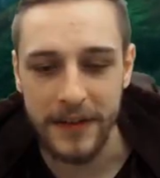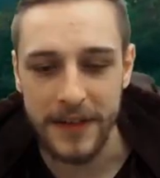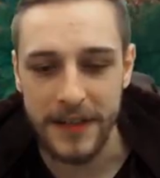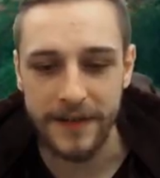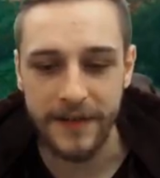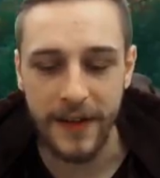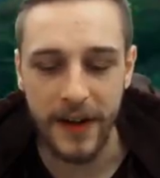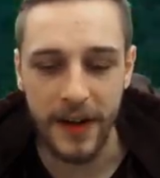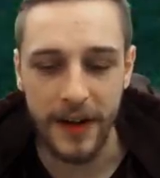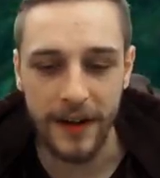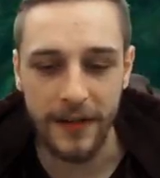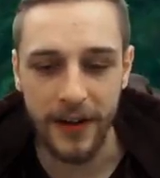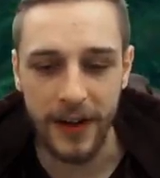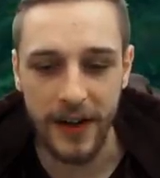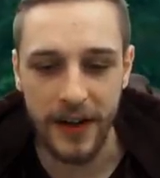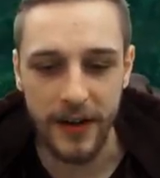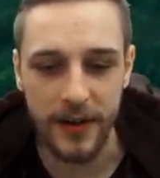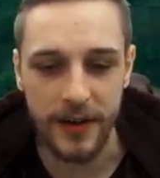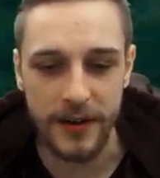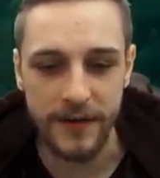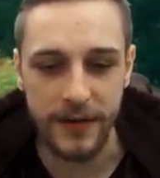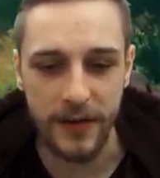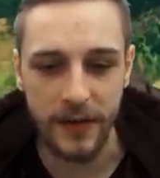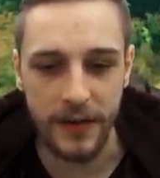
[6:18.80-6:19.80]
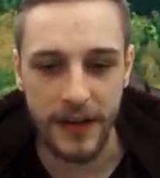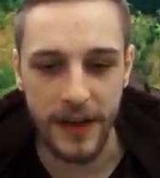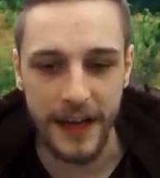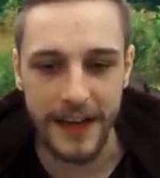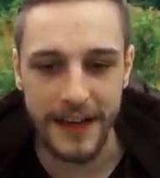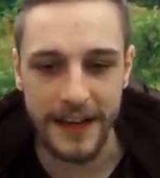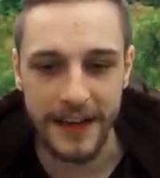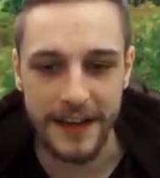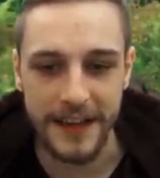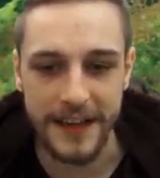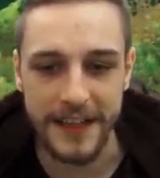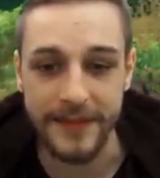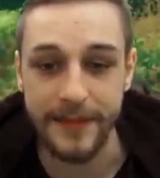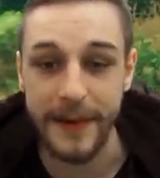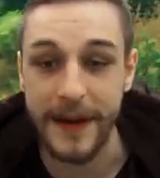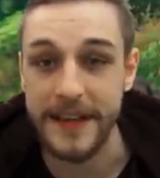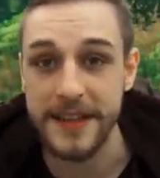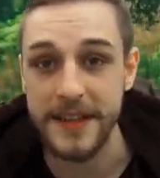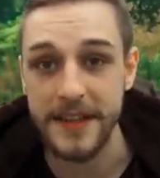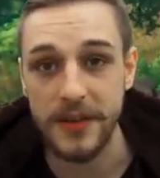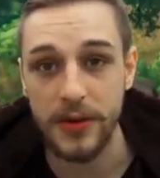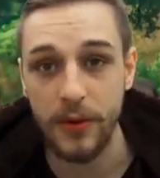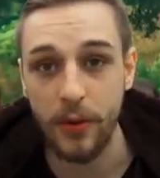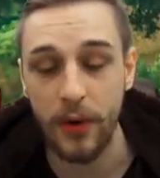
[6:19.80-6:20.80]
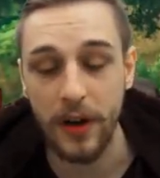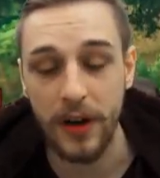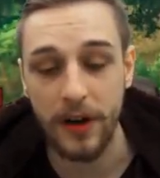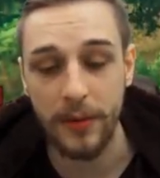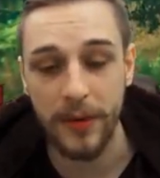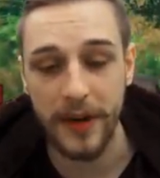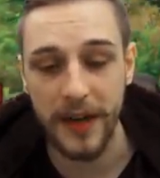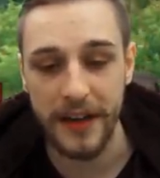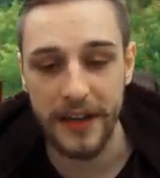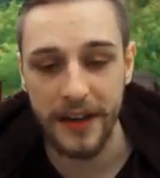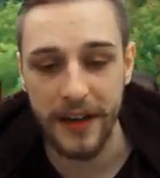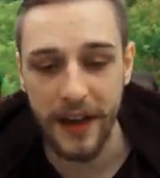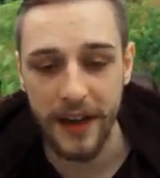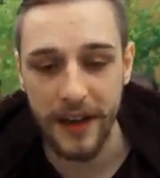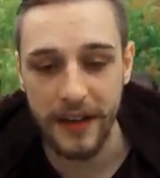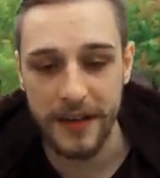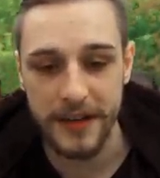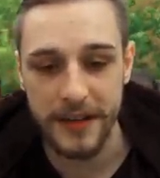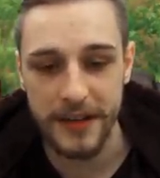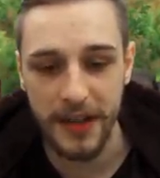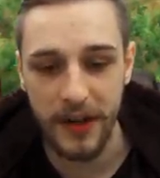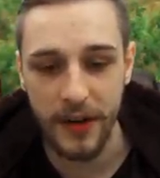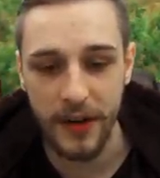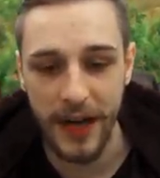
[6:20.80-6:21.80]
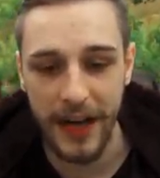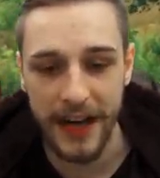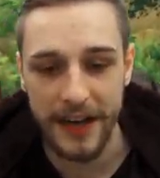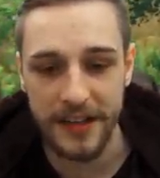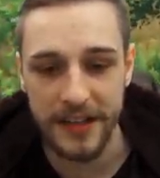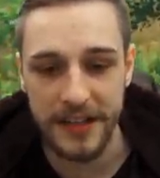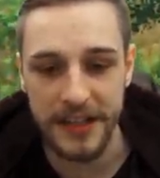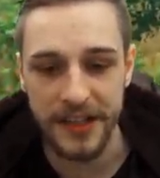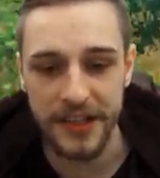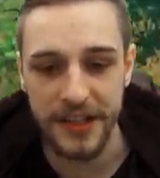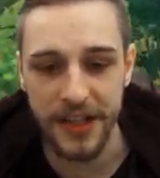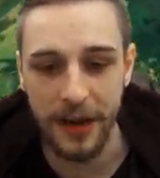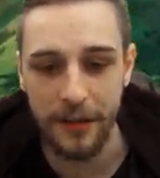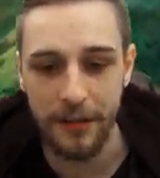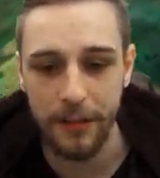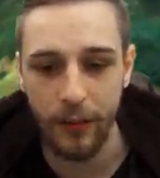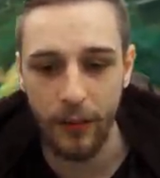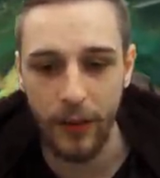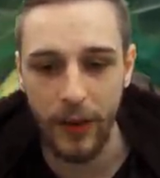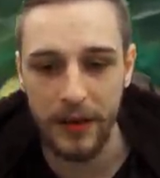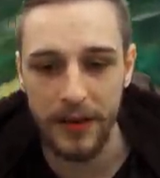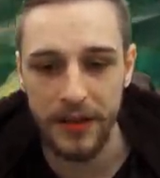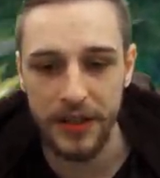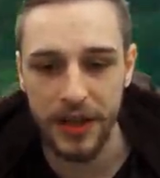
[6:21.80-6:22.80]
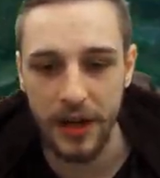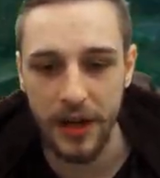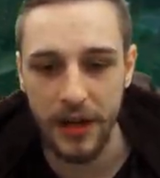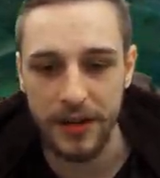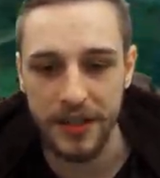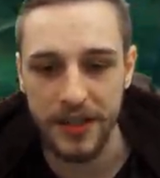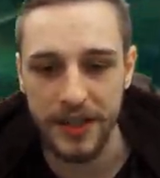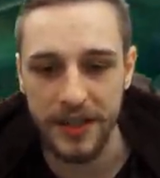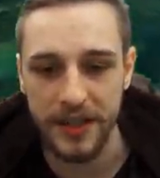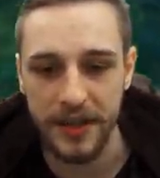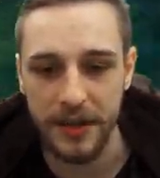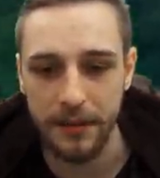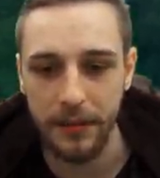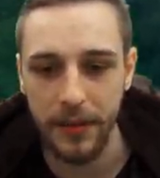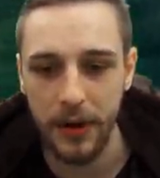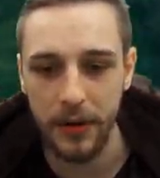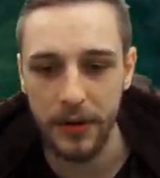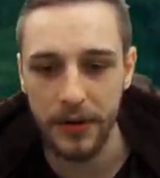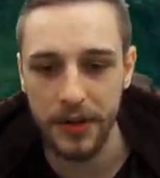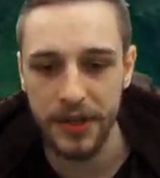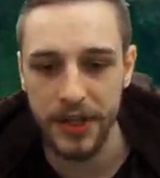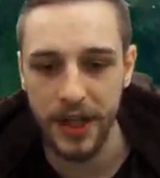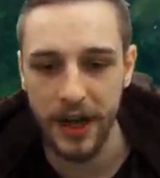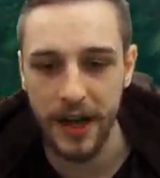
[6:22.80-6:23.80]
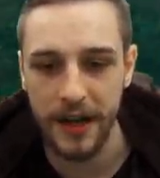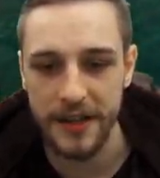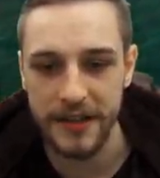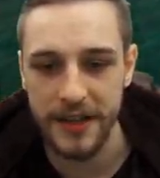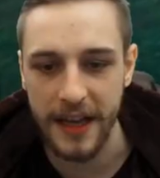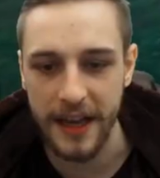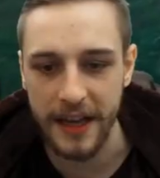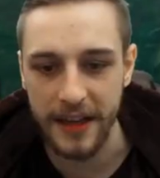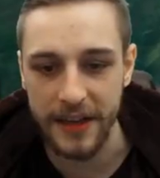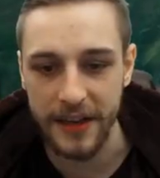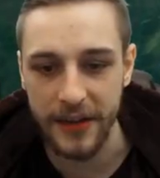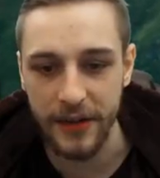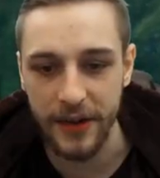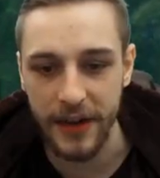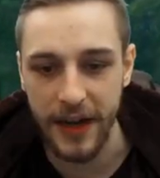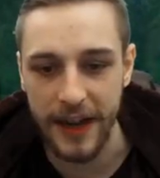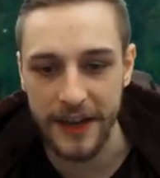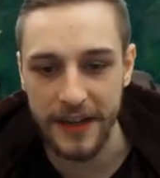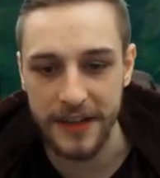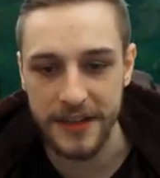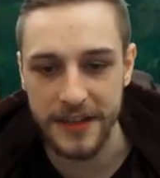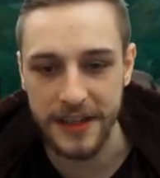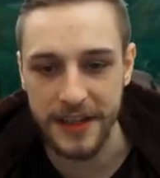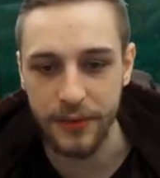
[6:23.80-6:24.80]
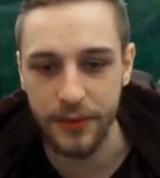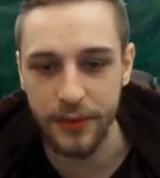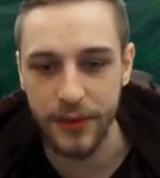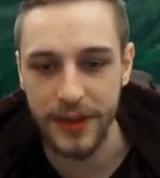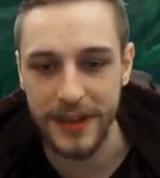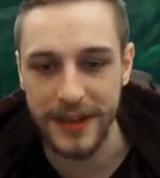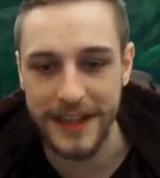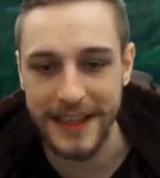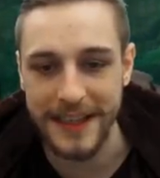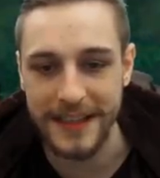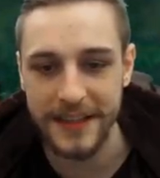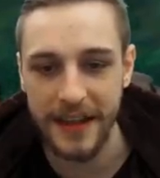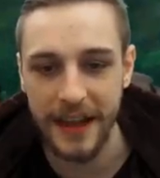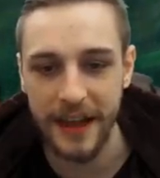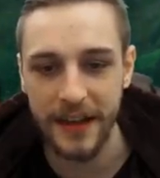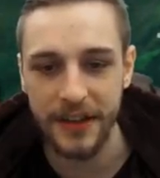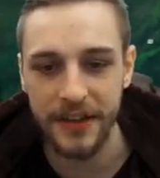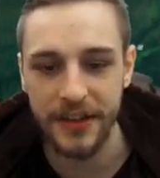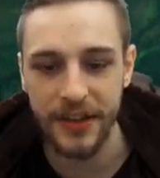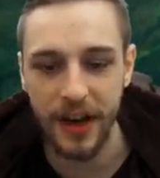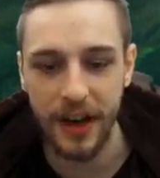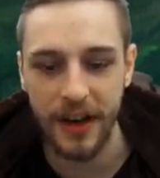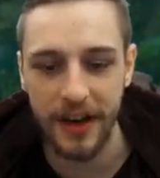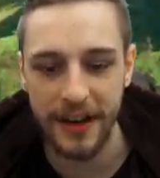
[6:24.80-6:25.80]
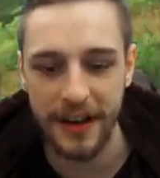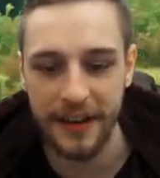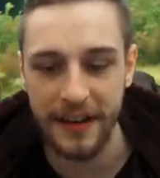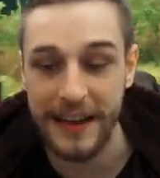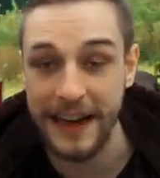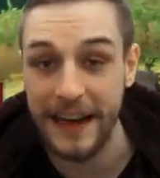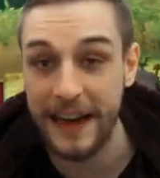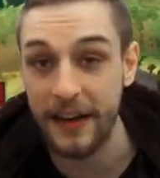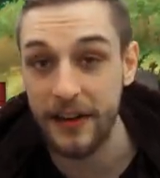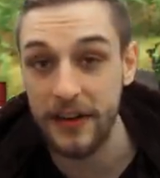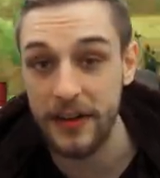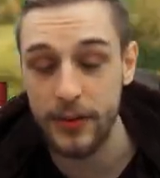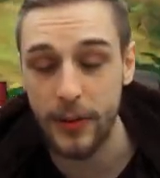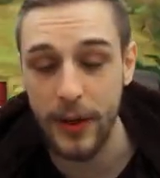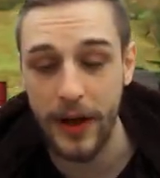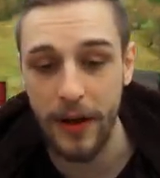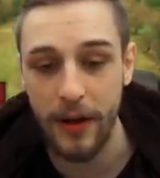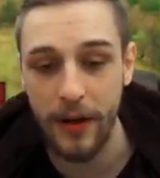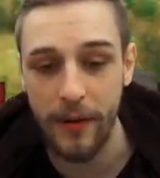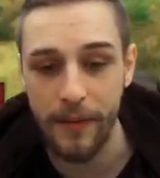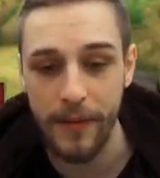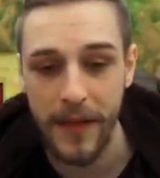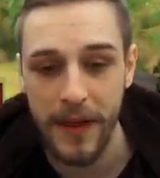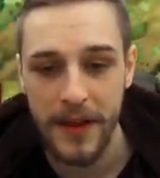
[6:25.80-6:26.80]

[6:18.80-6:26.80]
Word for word: this very, very useful. I didn't expect it to work, but it does. You can actually jump while charging your bow shots, and you can actually release that shot in the air as well.